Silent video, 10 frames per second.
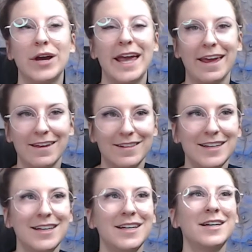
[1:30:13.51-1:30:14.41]

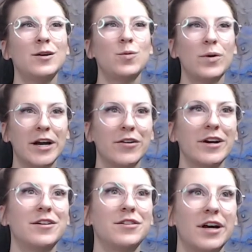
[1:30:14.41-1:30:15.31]
alien
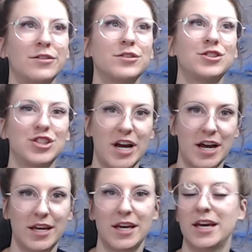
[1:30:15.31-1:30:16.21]
wearing a leather
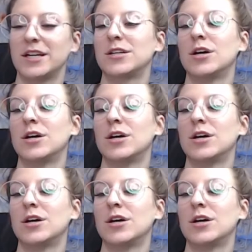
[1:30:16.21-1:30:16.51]
jacket